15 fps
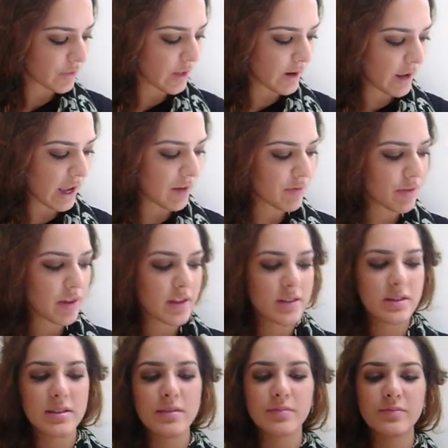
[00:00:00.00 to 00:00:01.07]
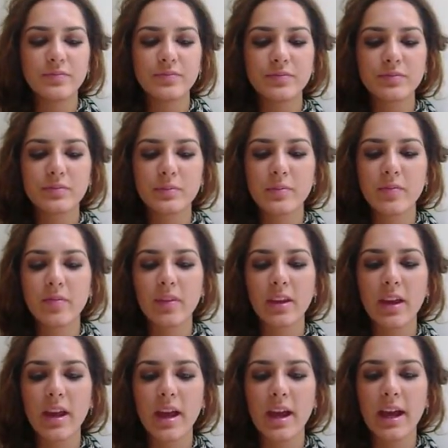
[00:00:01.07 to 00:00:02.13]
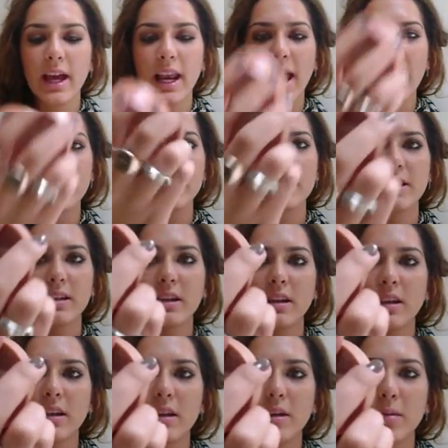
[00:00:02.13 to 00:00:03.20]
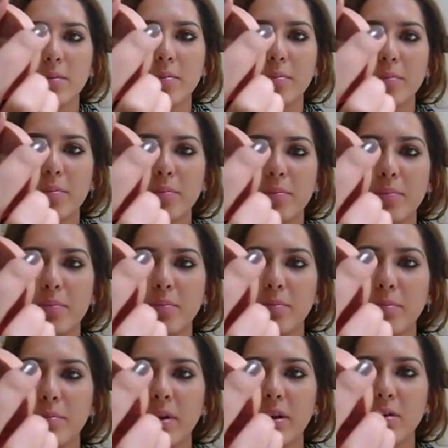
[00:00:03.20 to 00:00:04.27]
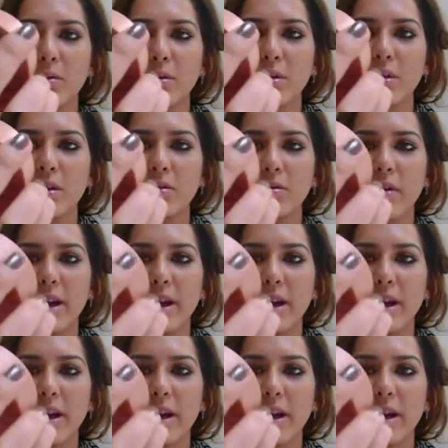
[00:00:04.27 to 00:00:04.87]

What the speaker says: Then I have this Eclat Mineral